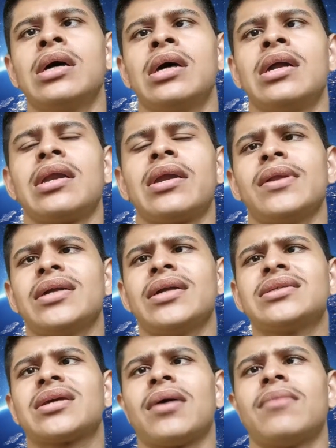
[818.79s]
Now let's
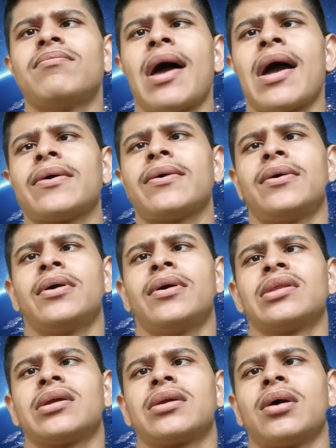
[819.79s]
come back on the
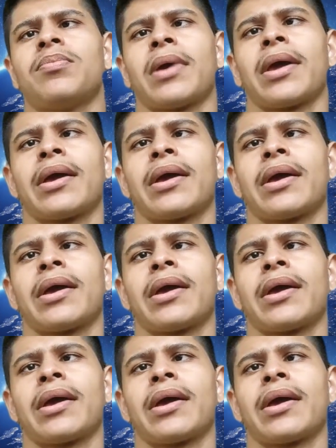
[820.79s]
topic.